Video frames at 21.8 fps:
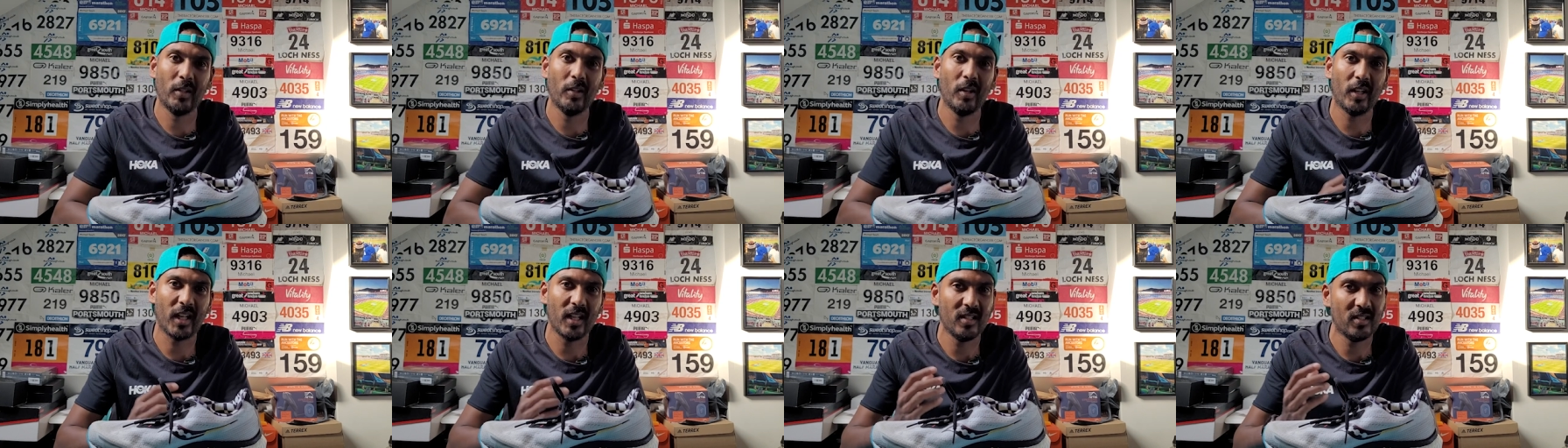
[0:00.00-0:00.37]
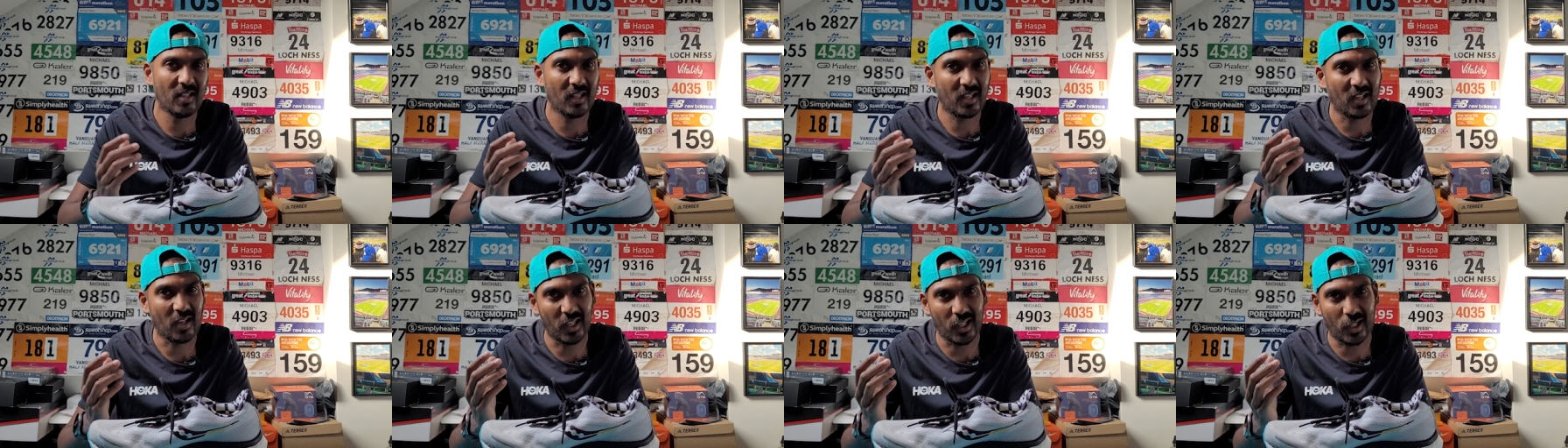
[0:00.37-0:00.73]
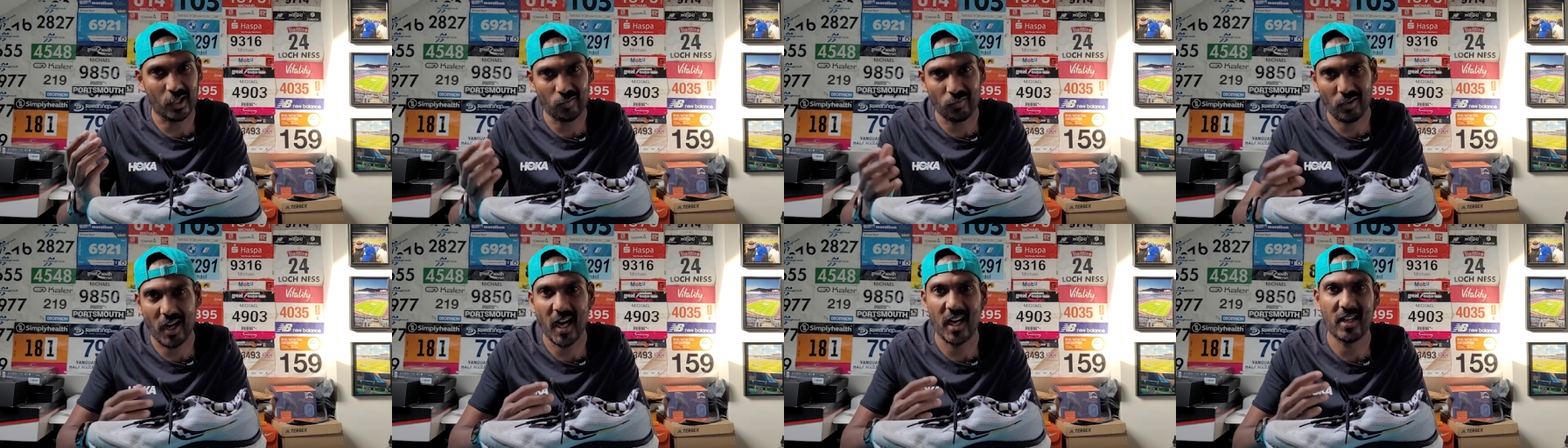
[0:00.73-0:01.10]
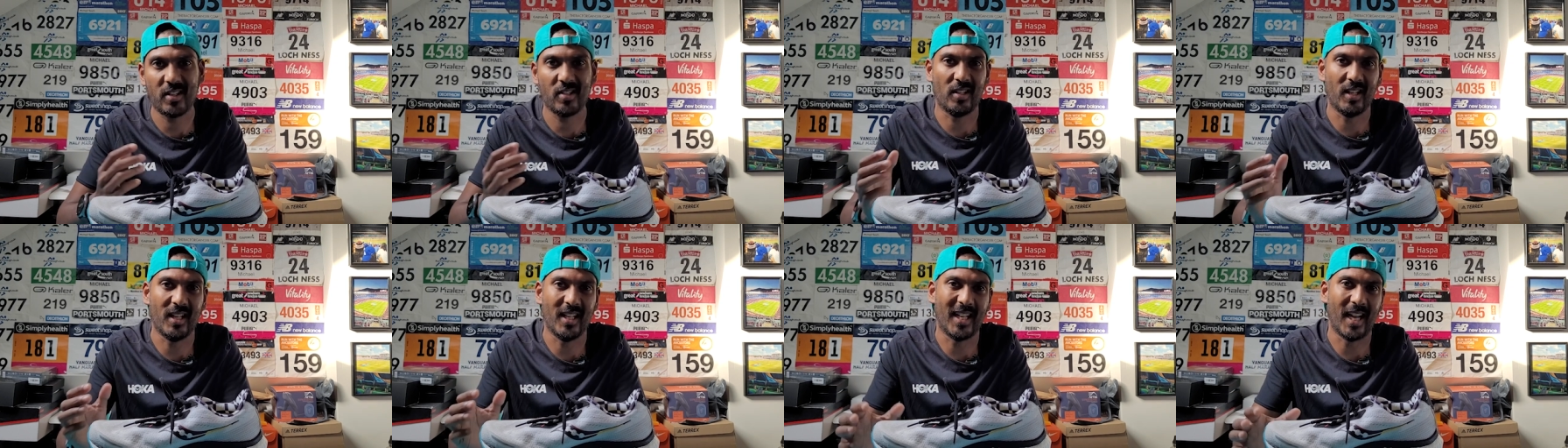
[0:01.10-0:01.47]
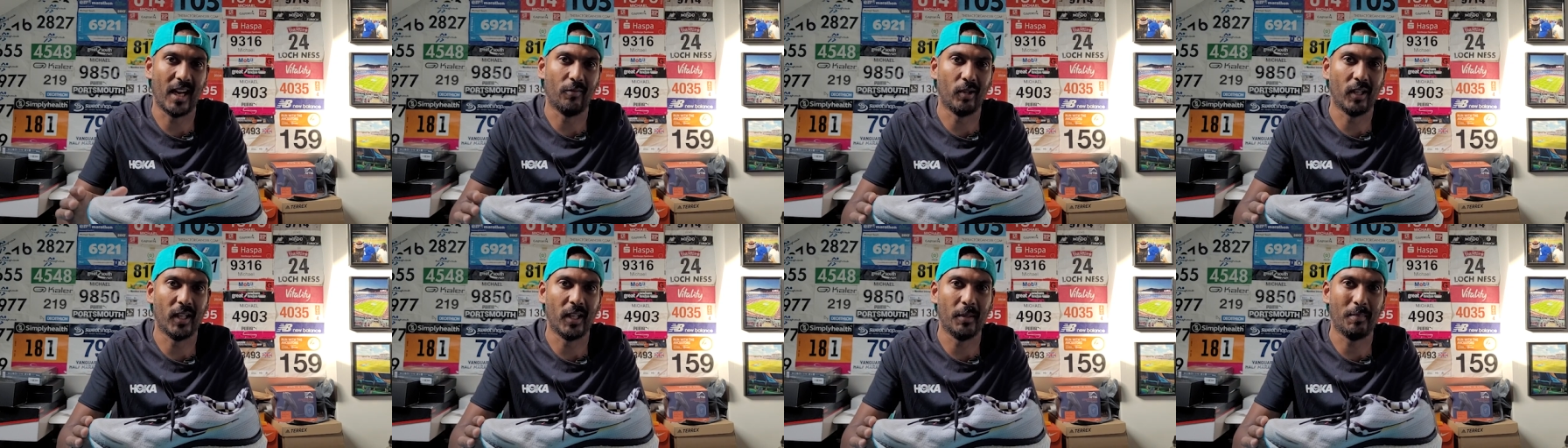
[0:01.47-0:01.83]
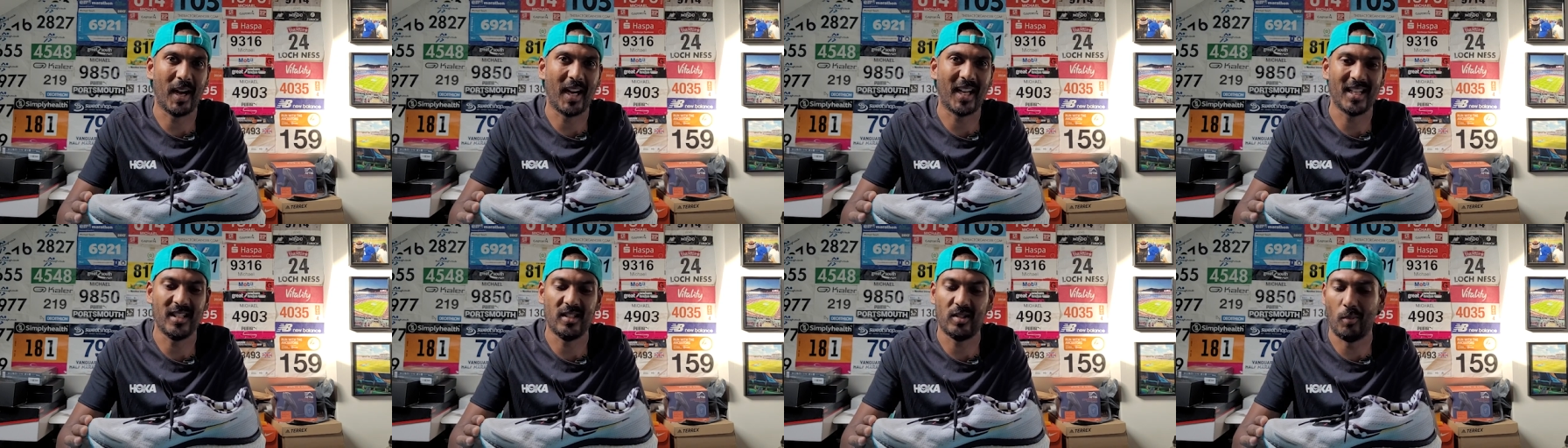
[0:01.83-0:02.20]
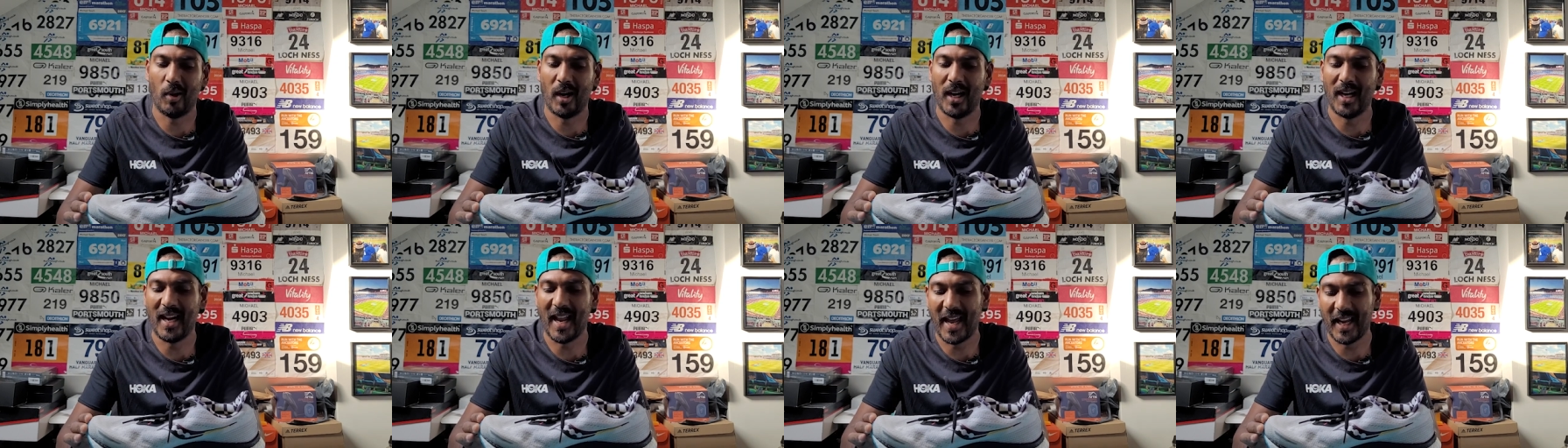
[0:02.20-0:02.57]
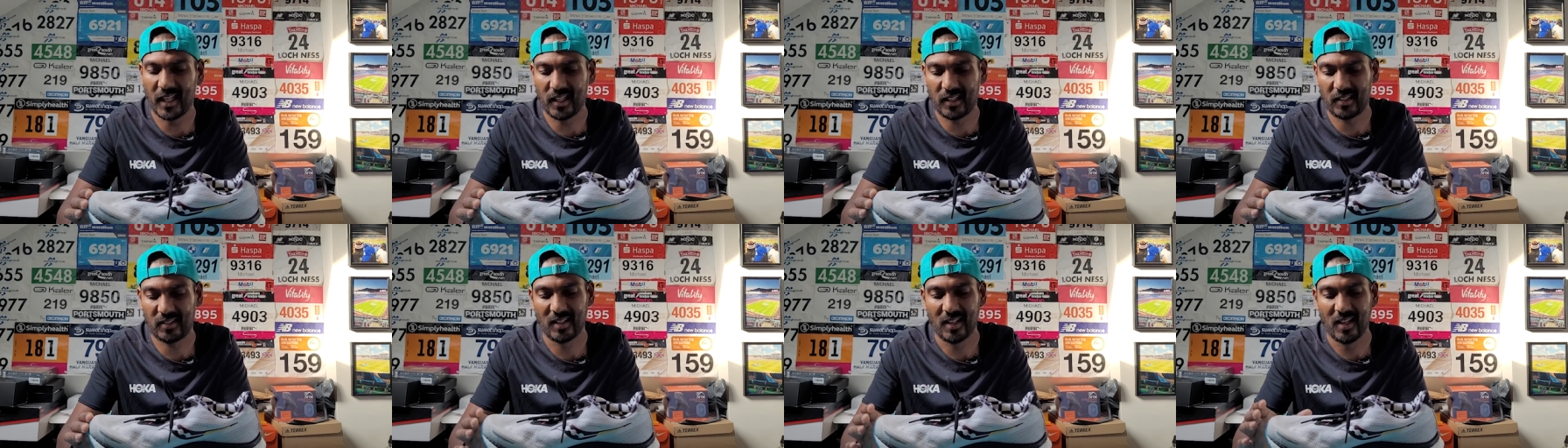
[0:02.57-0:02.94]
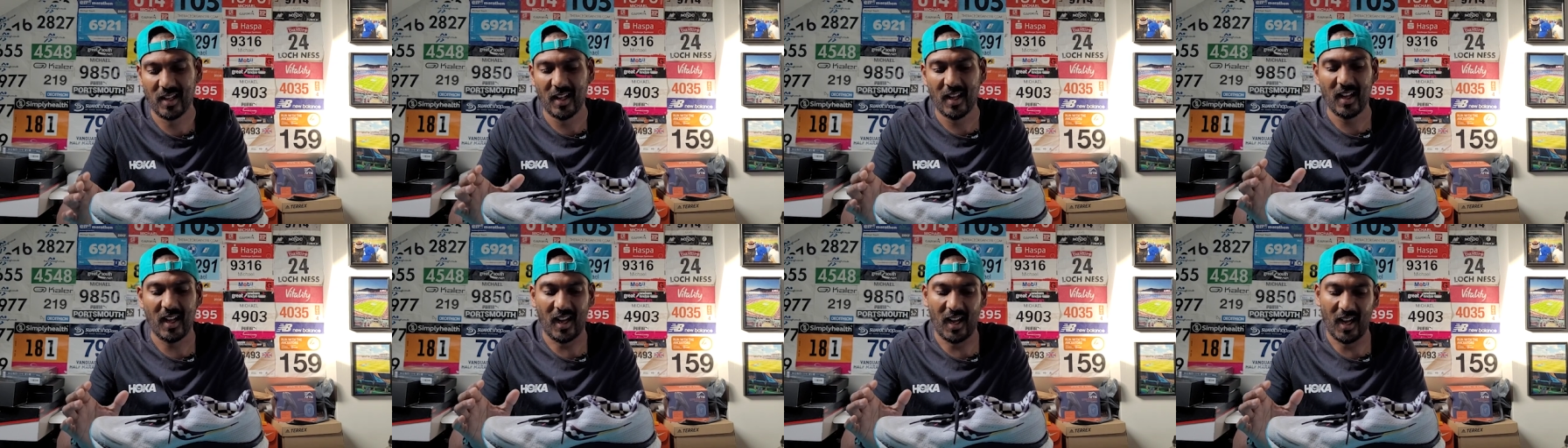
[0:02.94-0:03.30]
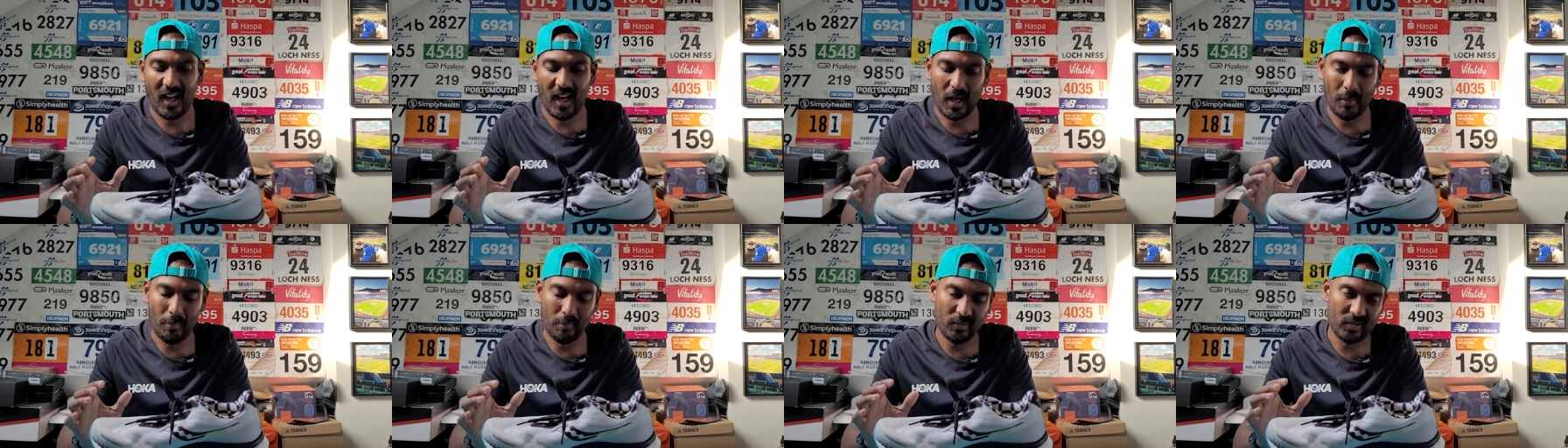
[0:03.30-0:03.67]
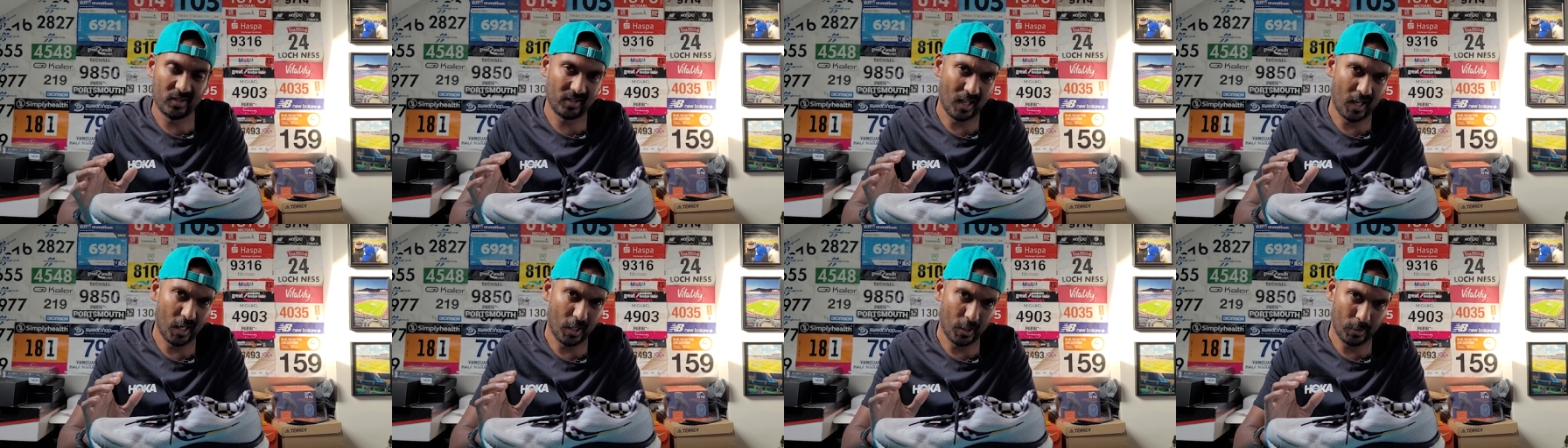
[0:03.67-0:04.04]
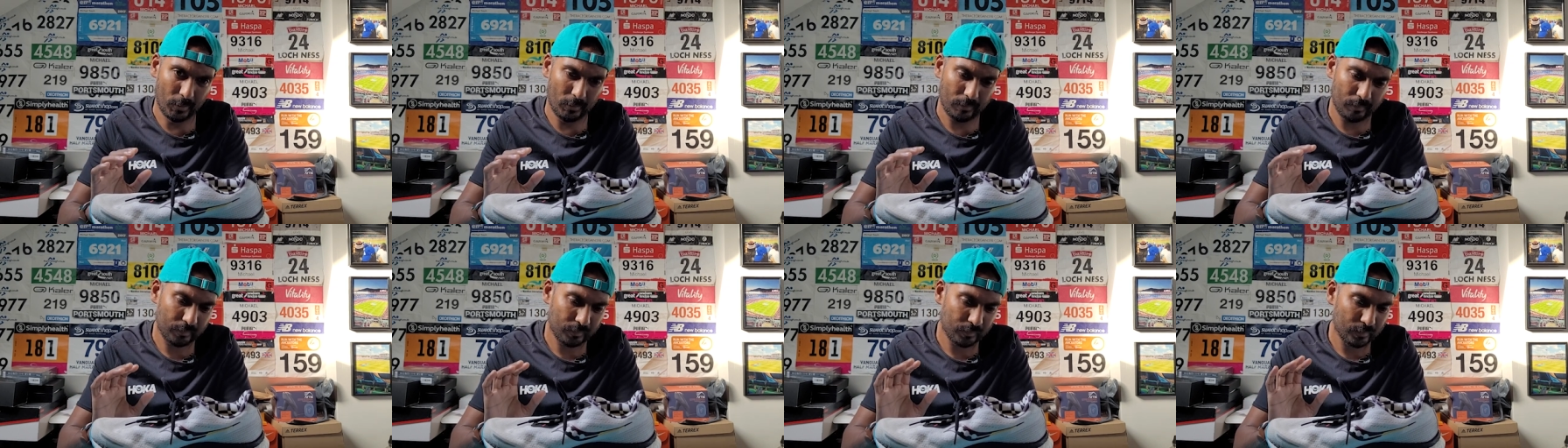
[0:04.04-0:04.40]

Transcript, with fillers: looking to kind of gradually get running back into my legs. Um, so